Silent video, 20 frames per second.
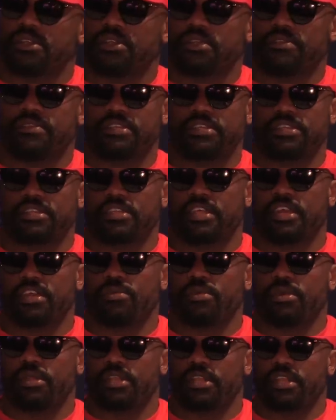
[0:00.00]
You know, there's a
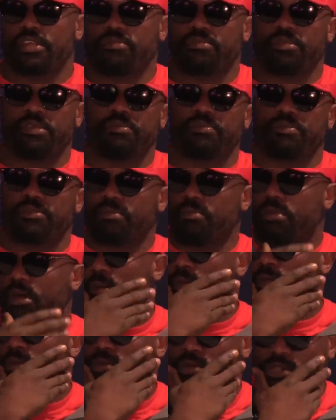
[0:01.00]
third one in there, people, the
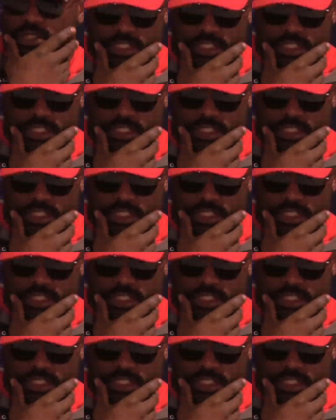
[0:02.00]
public